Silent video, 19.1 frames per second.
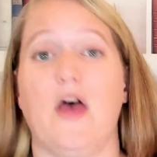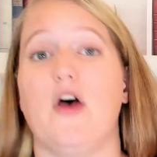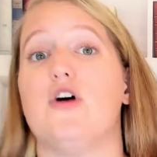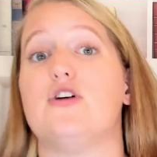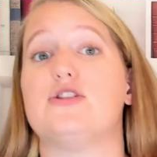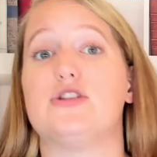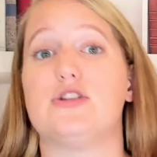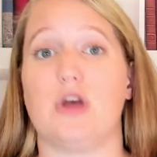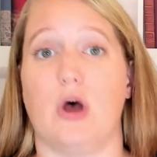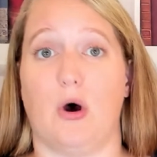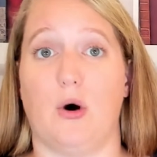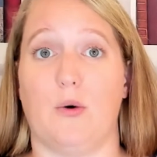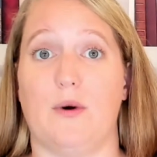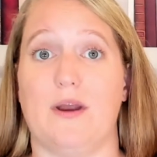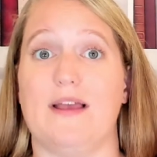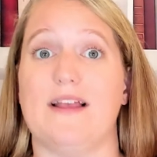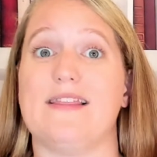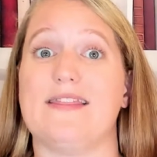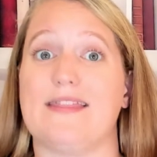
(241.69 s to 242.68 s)

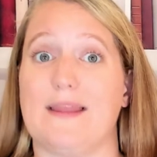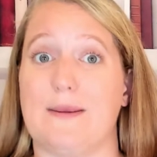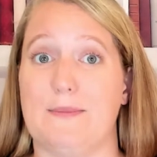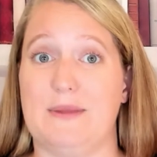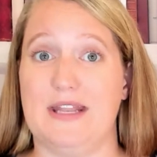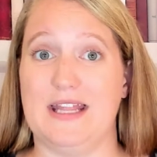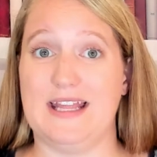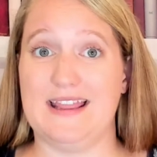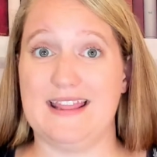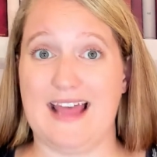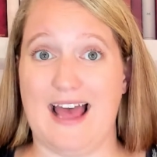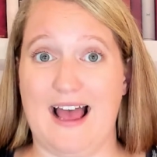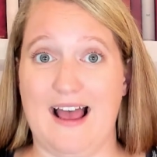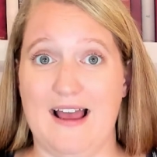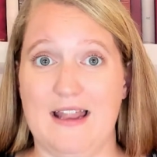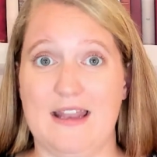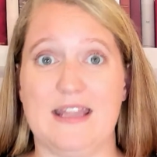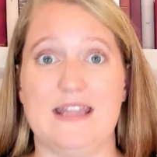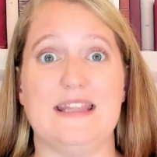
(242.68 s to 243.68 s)
So limiting
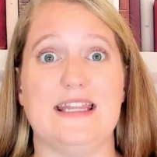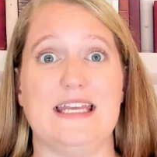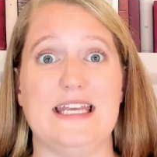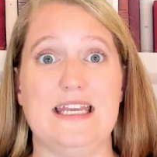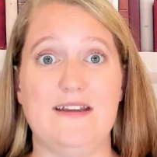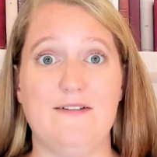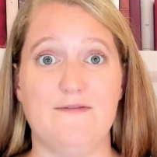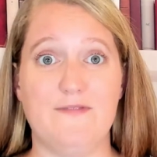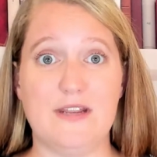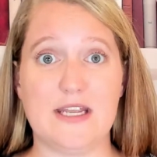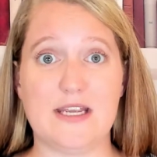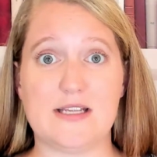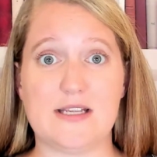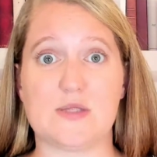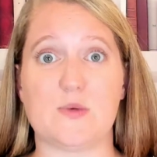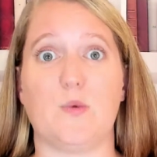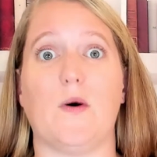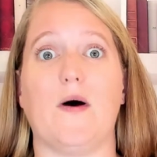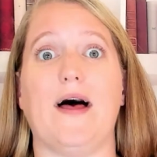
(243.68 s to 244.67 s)
that in the
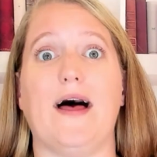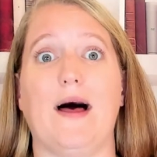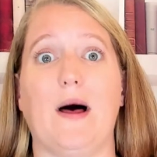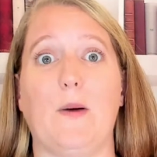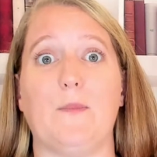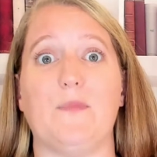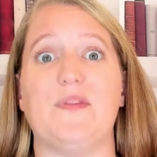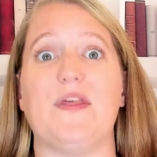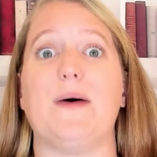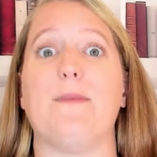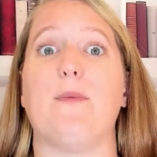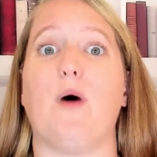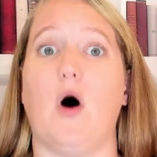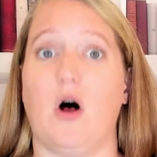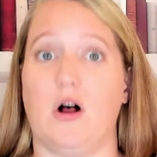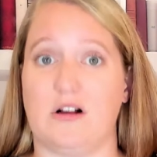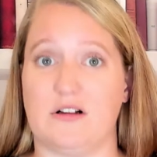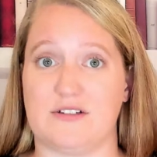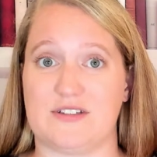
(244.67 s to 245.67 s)
evenings will help them
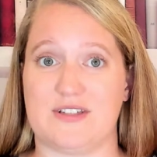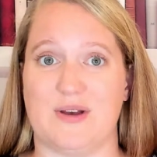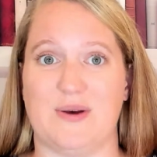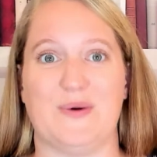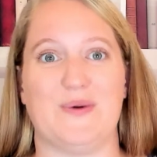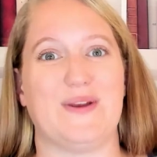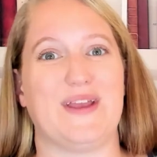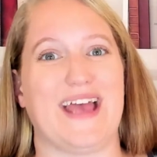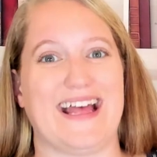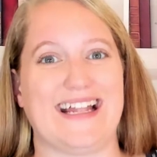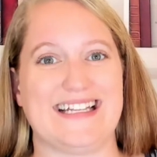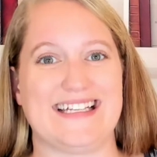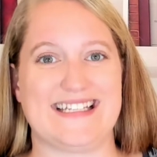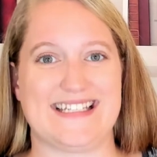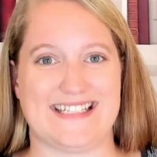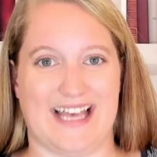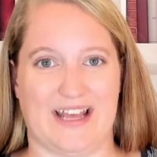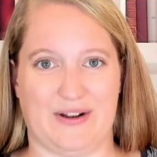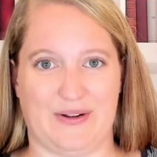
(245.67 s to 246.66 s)
also get
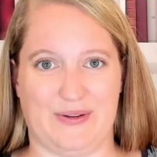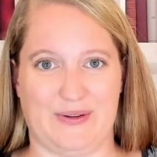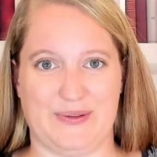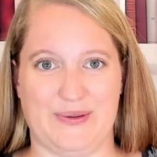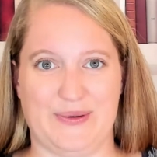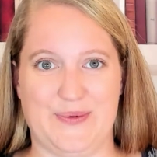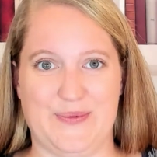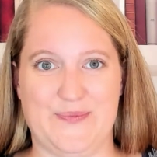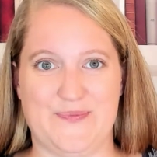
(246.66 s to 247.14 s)
settled.